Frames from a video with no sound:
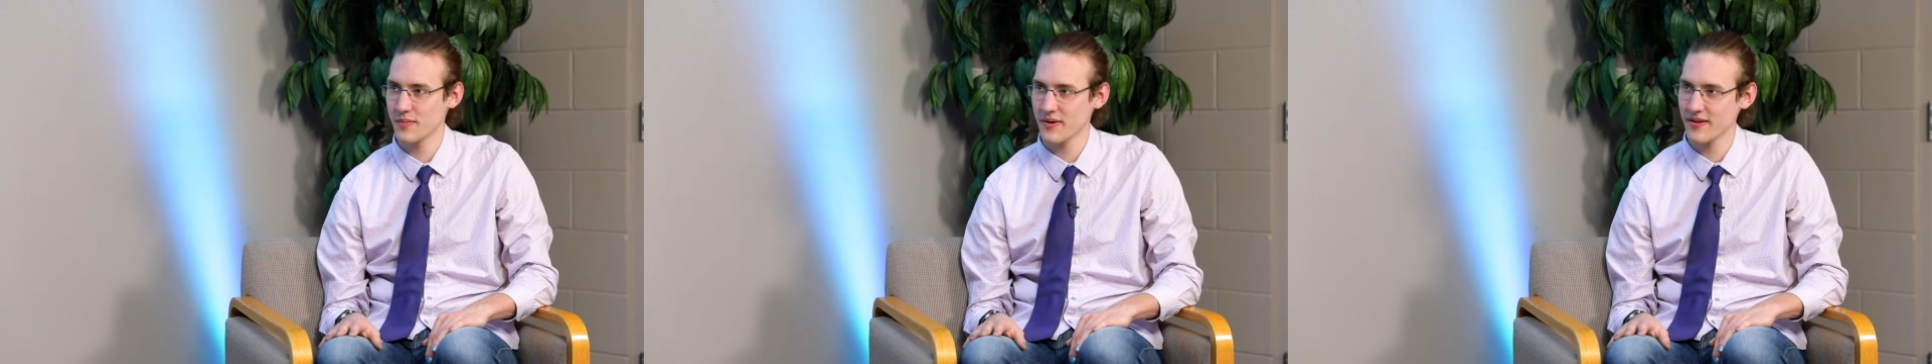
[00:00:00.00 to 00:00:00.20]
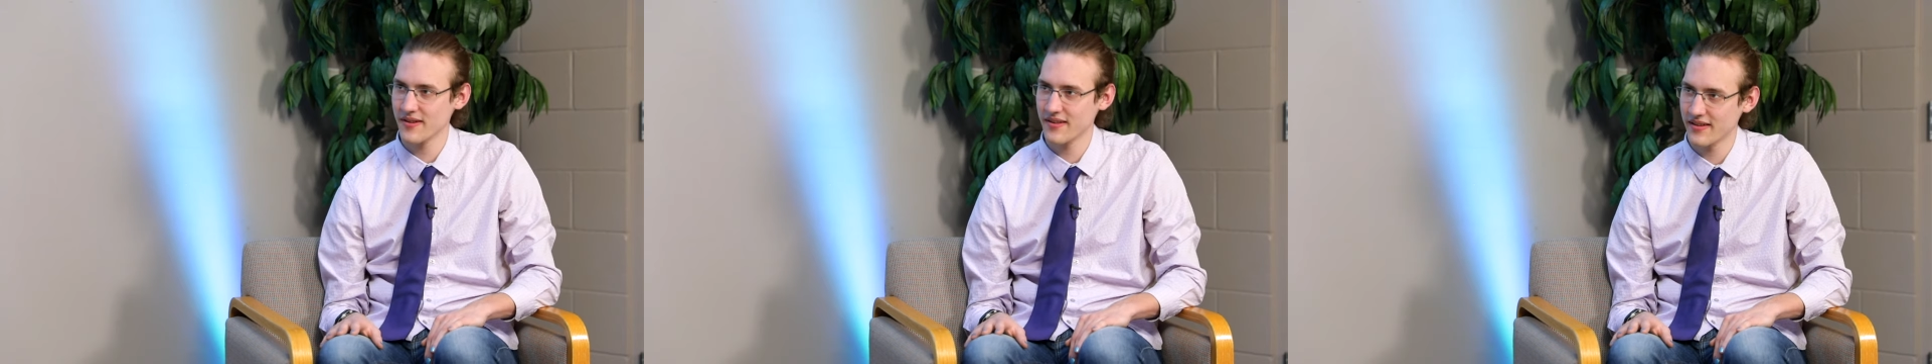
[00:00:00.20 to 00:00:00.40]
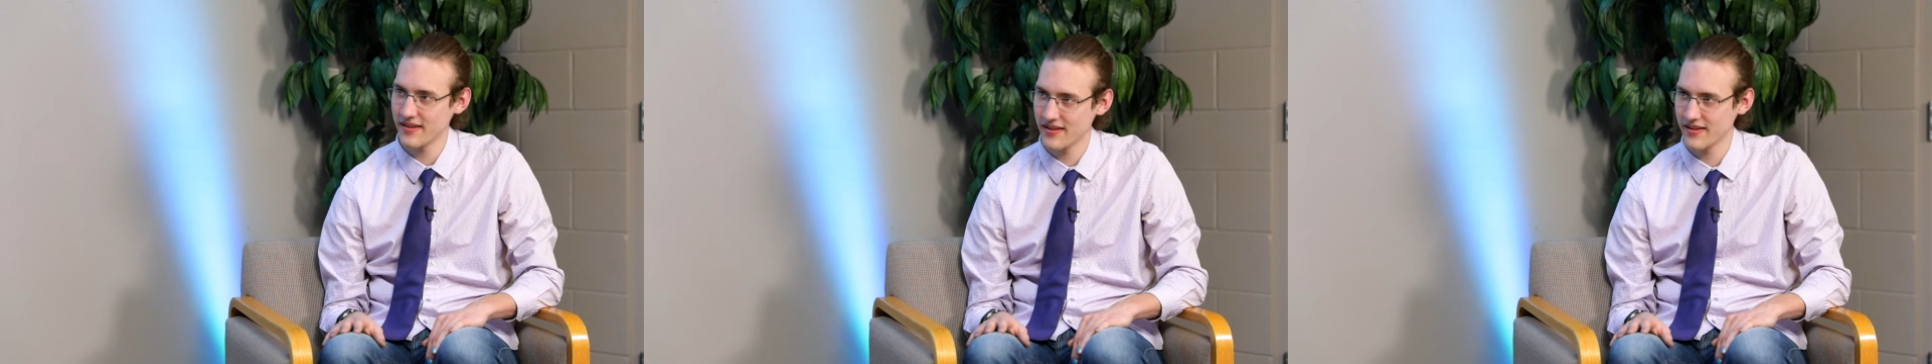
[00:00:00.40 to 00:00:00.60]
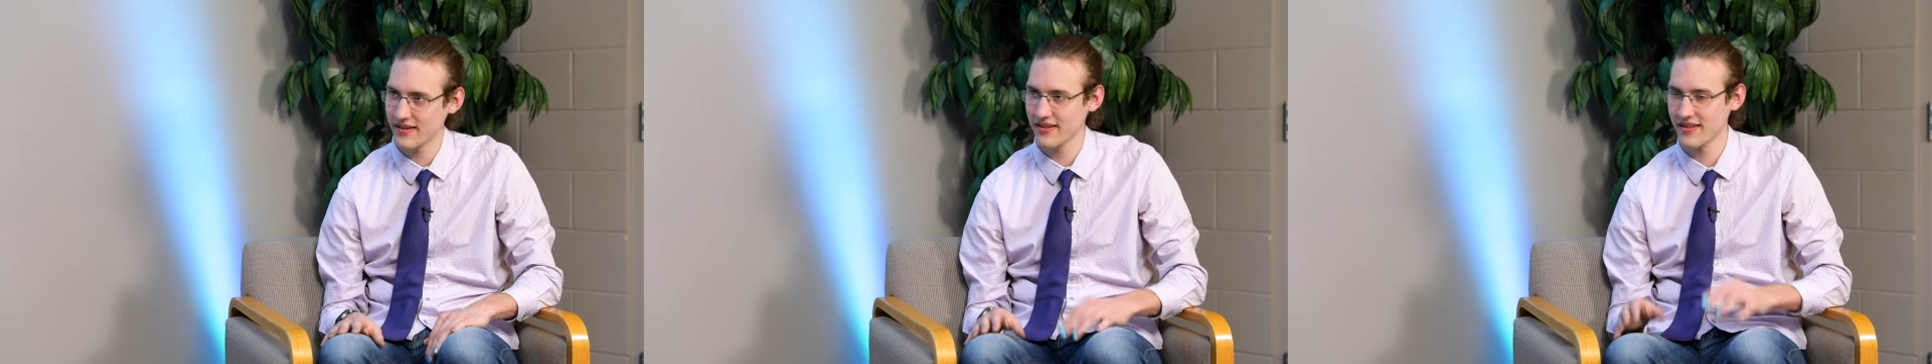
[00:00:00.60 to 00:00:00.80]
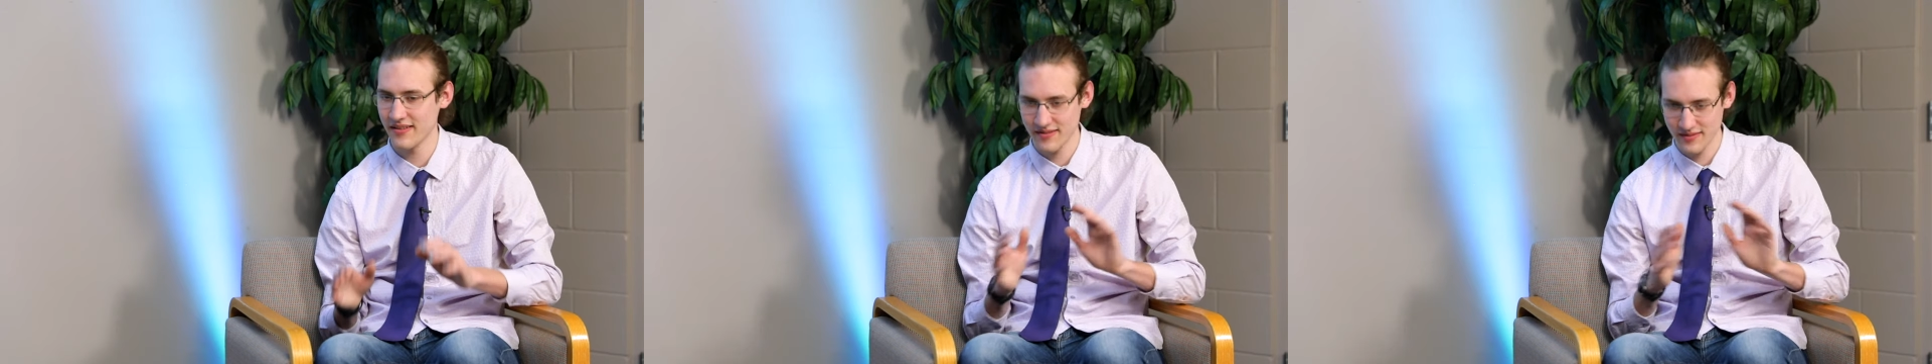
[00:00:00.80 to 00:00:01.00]
part of
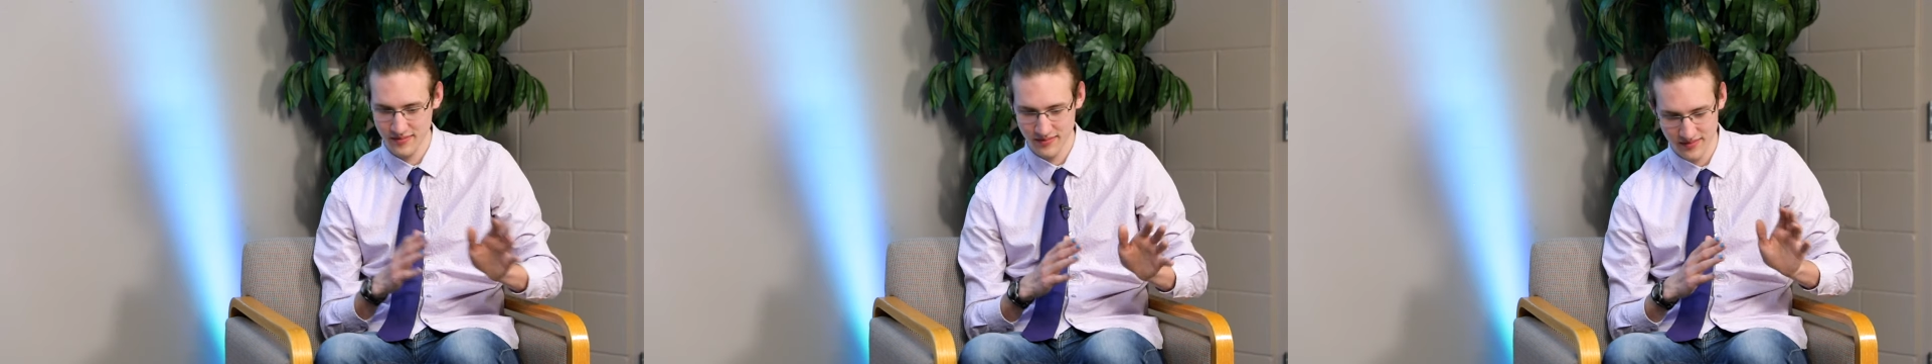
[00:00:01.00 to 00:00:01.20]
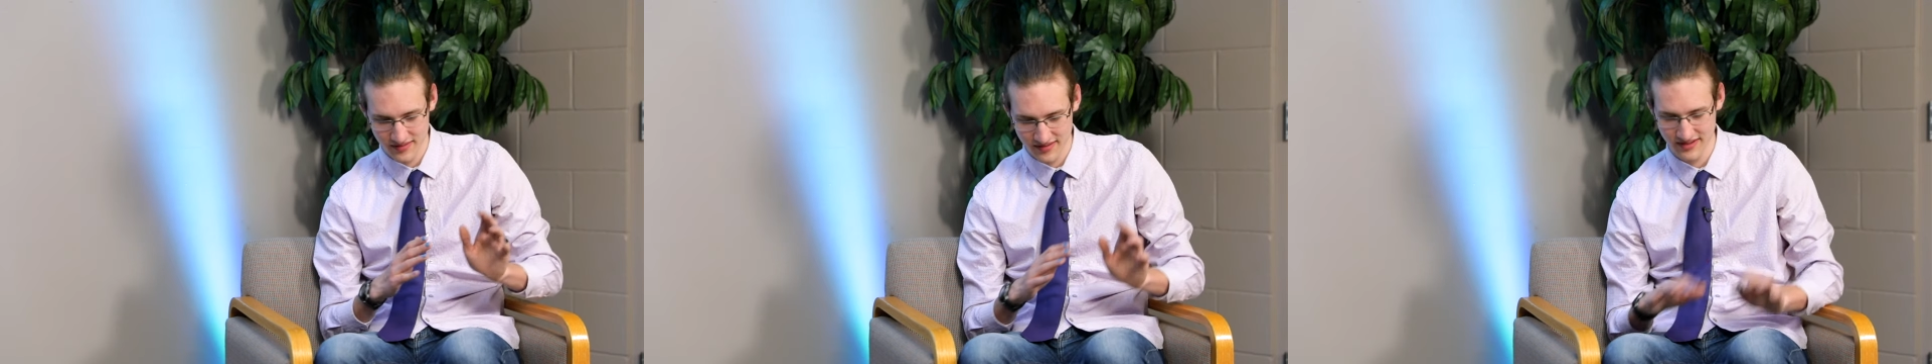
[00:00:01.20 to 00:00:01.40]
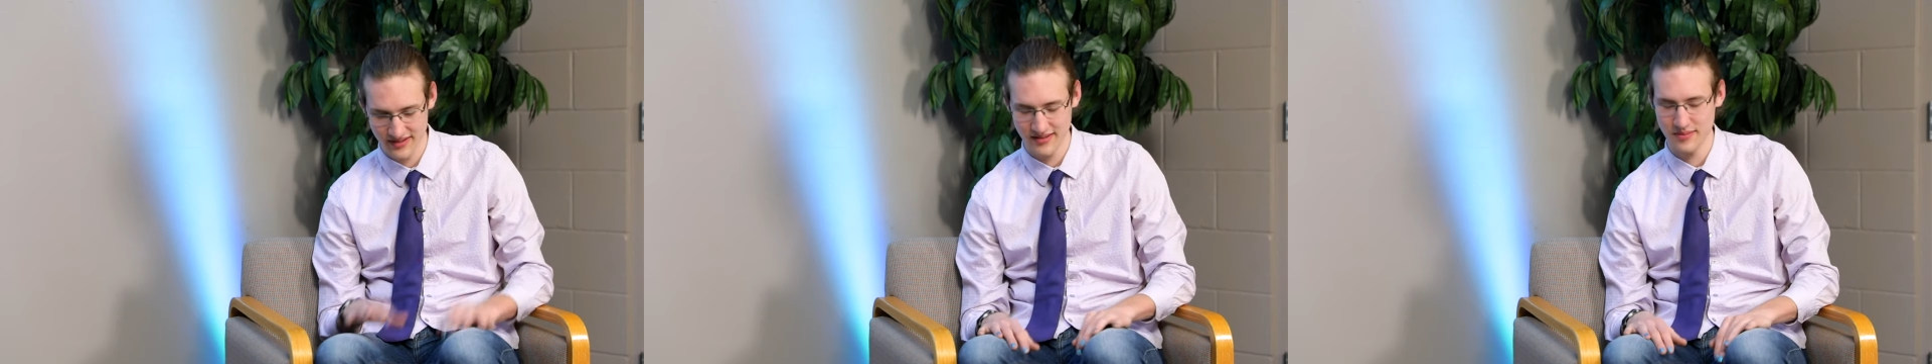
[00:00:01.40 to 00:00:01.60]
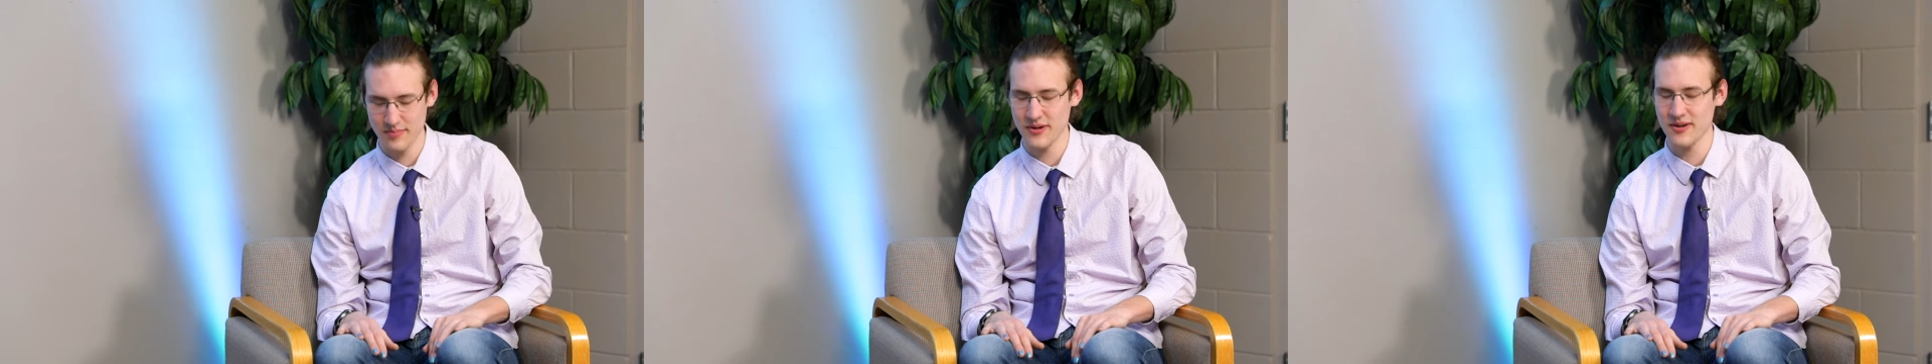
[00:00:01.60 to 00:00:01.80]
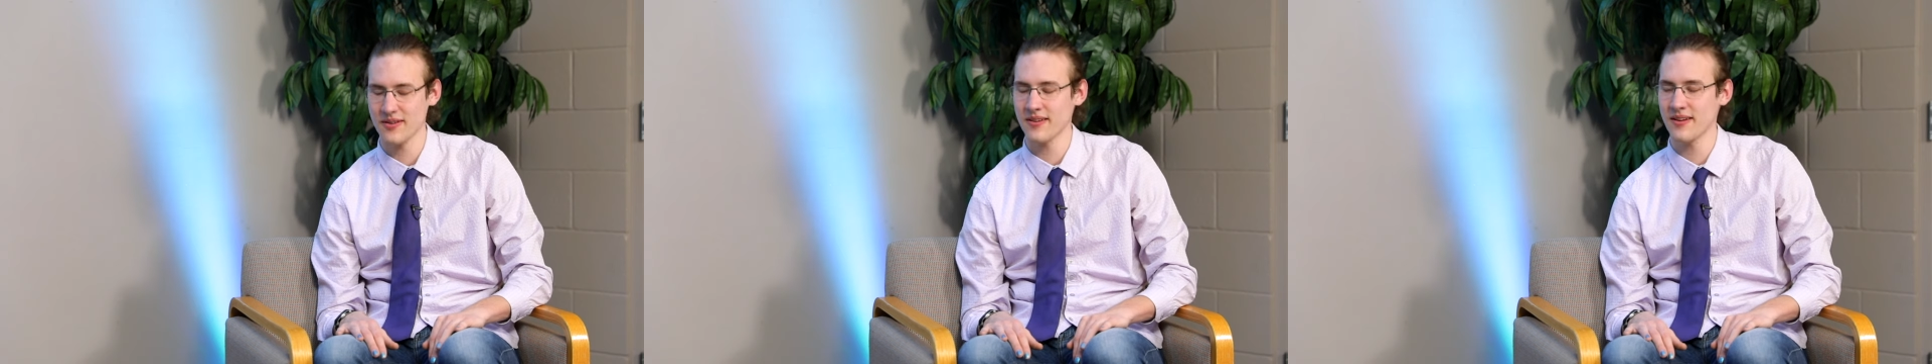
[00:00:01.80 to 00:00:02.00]
the, uh, the
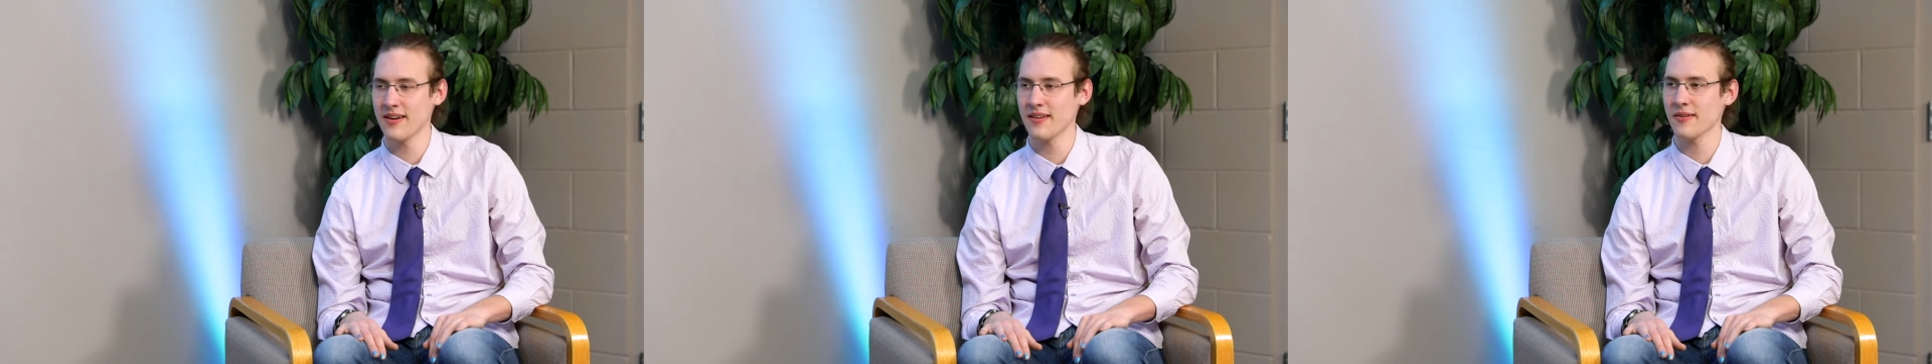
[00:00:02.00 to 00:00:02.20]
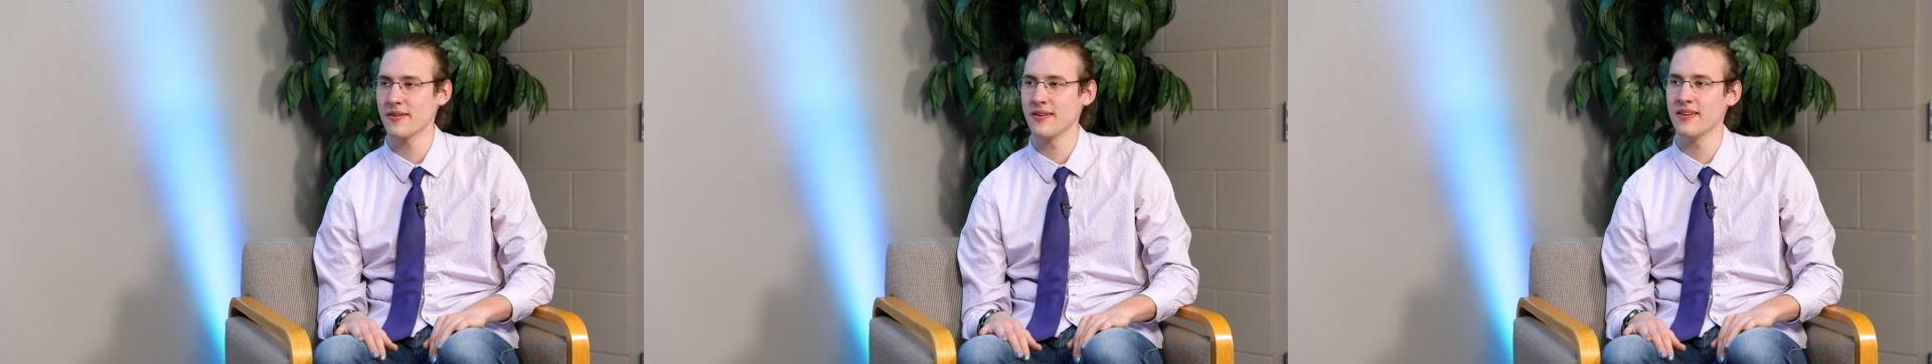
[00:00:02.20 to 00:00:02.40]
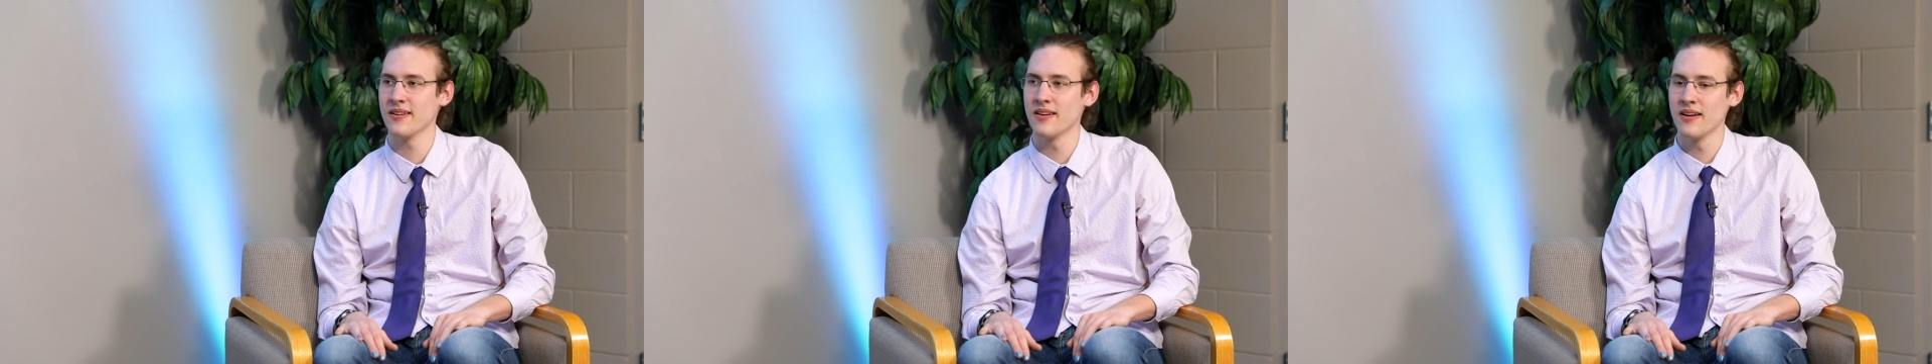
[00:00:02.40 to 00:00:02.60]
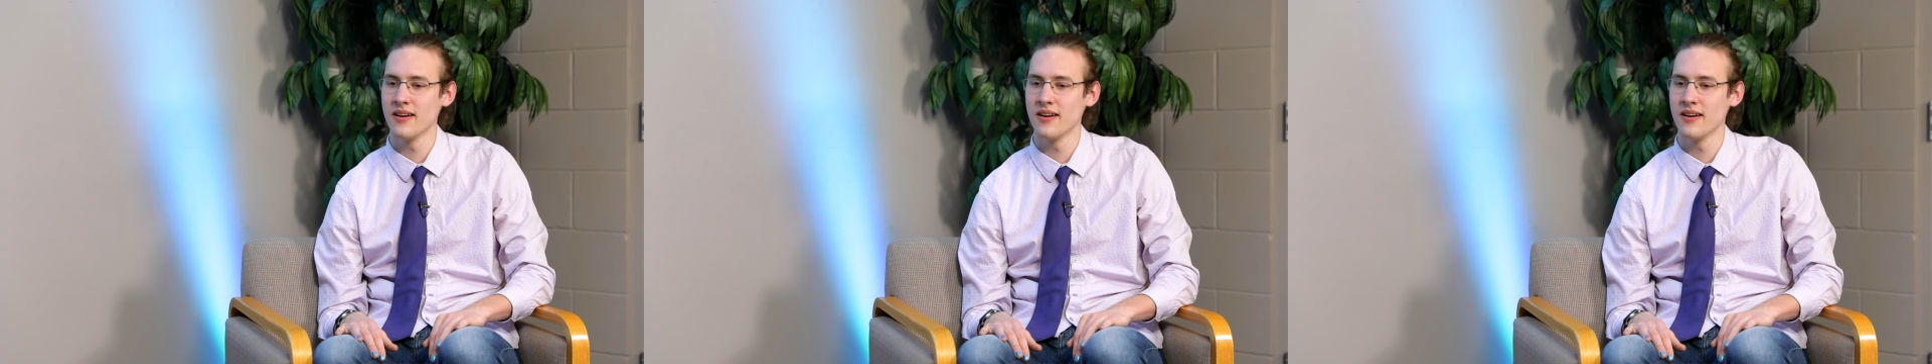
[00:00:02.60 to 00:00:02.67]
part of the gallery. Yeah.